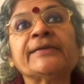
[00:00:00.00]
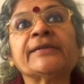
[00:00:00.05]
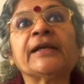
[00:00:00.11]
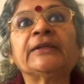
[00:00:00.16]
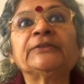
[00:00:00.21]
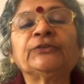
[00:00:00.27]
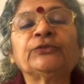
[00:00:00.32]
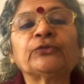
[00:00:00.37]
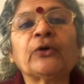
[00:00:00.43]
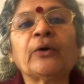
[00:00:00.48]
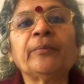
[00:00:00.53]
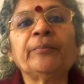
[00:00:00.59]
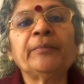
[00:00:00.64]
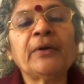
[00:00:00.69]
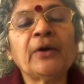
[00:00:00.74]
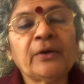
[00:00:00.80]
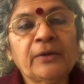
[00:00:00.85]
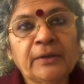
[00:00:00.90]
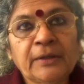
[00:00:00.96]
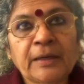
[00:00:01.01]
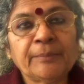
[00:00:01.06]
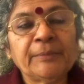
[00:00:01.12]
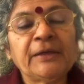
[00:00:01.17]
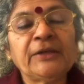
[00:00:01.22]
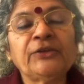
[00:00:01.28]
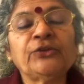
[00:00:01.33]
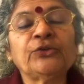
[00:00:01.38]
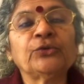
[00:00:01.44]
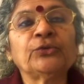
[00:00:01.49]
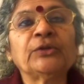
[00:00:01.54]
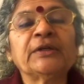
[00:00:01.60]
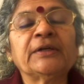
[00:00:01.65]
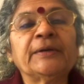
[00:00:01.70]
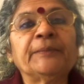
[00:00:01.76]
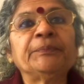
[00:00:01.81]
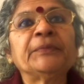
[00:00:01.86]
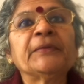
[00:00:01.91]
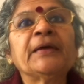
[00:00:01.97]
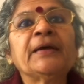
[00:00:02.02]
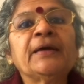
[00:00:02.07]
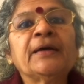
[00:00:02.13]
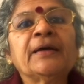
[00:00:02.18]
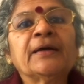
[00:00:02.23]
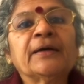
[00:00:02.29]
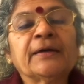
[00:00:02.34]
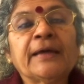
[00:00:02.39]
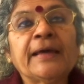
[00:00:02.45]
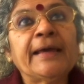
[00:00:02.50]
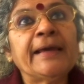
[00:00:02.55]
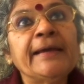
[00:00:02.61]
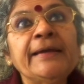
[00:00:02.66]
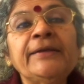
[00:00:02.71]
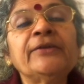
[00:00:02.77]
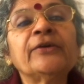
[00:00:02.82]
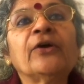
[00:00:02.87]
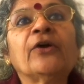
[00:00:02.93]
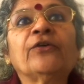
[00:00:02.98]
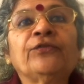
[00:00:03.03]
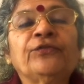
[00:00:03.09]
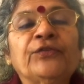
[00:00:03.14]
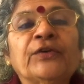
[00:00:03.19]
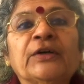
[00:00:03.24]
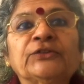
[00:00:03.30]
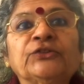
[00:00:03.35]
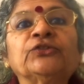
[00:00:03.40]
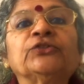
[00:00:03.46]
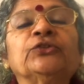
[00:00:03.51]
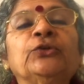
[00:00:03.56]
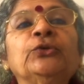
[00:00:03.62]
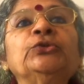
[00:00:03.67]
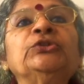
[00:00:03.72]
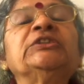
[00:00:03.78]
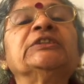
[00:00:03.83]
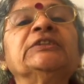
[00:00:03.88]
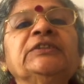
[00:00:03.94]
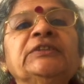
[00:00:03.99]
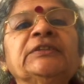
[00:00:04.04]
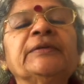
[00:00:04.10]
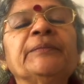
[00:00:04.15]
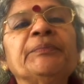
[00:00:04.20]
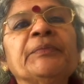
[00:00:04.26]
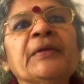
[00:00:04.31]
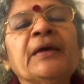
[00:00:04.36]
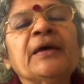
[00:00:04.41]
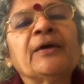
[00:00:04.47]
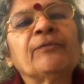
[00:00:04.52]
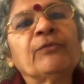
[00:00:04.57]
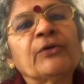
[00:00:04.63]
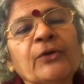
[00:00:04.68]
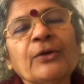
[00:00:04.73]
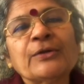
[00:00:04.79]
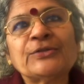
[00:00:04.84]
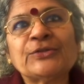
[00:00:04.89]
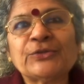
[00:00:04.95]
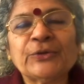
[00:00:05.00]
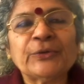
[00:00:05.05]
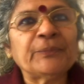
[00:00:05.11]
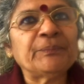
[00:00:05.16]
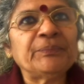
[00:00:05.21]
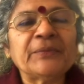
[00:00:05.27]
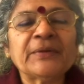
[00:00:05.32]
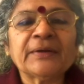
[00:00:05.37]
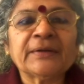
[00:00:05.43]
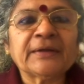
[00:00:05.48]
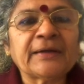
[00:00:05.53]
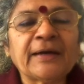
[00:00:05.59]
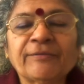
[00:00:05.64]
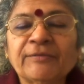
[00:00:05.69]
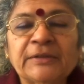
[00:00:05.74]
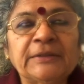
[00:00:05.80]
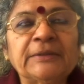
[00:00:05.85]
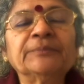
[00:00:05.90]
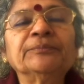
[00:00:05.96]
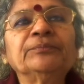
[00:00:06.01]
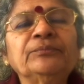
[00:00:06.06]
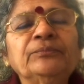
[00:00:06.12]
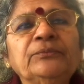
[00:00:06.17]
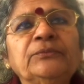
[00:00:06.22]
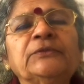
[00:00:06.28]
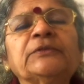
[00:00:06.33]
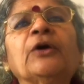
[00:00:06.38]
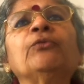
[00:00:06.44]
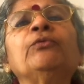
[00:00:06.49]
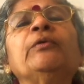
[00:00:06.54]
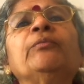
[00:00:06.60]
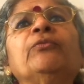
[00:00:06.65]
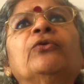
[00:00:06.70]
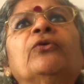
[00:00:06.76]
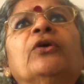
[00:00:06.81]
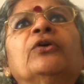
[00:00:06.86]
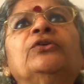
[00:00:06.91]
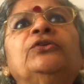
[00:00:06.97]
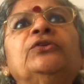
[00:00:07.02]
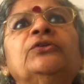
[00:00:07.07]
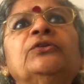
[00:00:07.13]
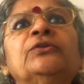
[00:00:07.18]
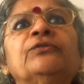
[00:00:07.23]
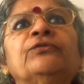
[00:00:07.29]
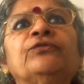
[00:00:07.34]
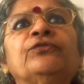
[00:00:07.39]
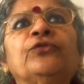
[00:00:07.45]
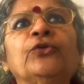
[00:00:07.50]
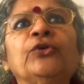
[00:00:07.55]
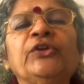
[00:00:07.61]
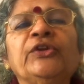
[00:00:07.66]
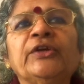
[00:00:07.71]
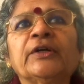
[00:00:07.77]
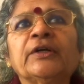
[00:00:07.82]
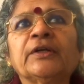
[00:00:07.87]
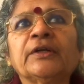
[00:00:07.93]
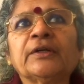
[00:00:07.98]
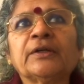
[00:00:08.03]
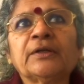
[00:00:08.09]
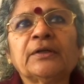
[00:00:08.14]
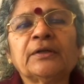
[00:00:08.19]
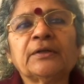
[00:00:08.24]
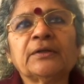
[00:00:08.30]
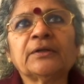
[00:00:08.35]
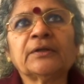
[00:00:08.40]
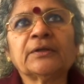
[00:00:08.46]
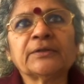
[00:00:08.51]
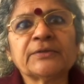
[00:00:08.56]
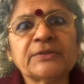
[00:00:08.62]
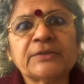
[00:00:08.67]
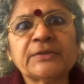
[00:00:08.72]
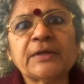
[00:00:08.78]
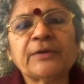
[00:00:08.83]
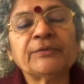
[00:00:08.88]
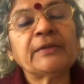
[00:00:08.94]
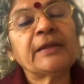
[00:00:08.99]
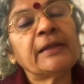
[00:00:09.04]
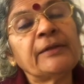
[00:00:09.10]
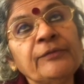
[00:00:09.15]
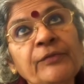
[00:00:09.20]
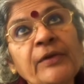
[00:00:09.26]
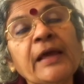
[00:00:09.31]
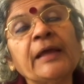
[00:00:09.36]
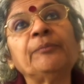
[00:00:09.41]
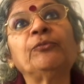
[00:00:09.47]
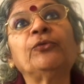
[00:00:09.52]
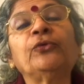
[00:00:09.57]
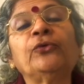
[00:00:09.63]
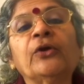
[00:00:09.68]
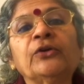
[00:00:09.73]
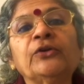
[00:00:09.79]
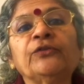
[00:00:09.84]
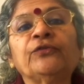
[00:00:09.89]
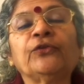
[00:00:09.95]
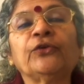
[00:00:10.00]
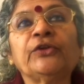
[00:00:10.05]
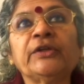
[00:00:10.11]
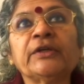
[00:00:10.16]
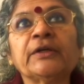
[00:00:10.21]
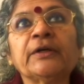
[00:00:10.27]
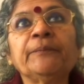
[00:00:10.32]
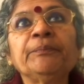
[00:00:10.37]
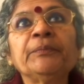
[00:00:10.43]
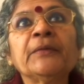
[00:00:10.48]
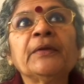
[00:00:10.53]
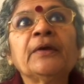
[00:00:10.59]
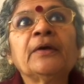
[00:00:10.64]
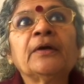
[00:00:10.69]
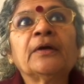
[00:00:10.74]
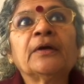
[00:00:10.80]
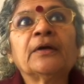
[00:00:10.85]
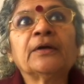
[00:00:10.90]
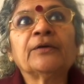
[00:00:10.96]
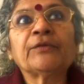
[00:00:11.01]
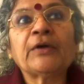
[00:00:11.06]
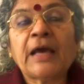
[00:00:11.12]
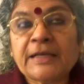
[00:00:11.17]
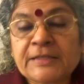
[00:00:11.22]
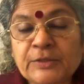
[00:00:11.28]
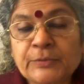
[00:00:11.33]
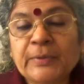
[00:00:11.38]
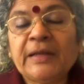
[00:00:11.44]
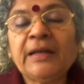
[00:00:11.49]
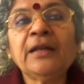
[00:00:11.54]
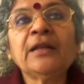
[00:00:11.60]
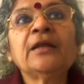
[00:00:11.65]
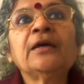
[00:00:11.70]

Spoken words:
transform coming to the aid of solutions were also covered. Now we move on to Fourier. Then we had moved on to Fourier as well.